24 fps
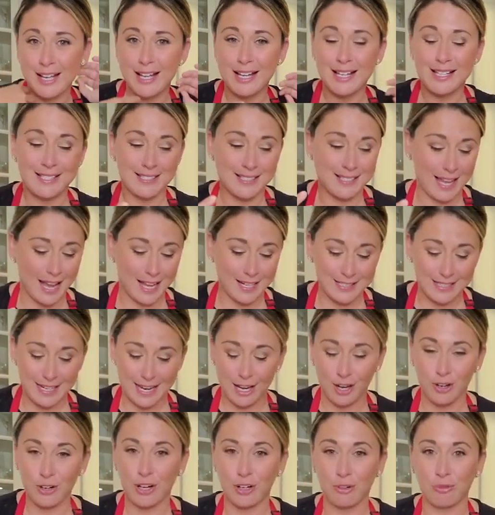sat
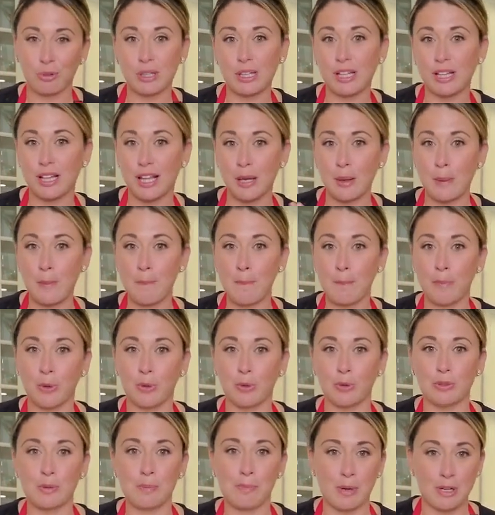down and really like
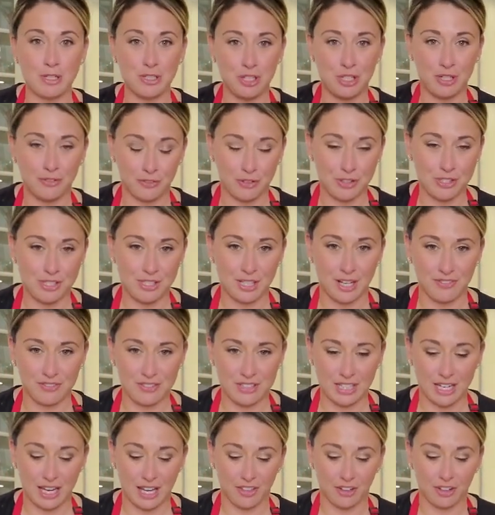pulled a bunch of different stuff
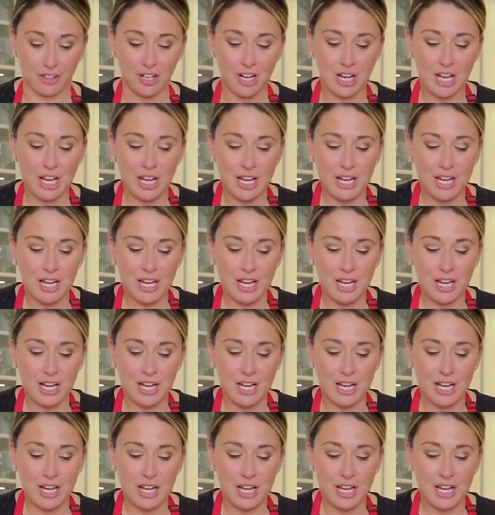together.